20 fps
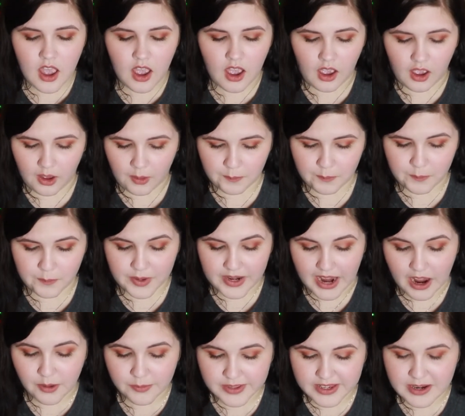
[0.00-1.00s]
But
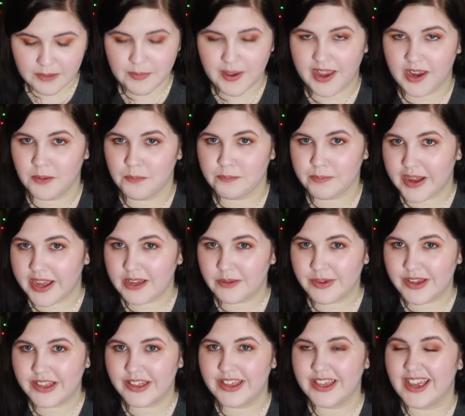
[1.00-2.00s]
now I'm getting paid
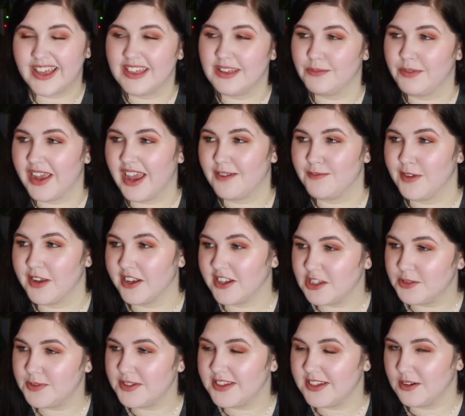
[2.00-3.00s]
bi-weekly, and then we have my
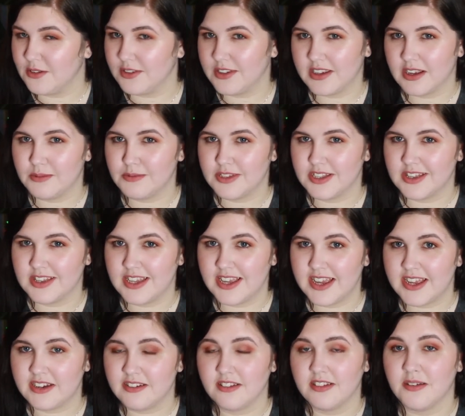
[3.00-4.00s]
husband's that only comes at
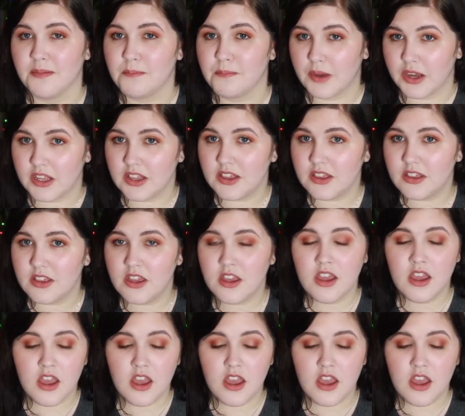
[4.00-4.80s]
the end of the month.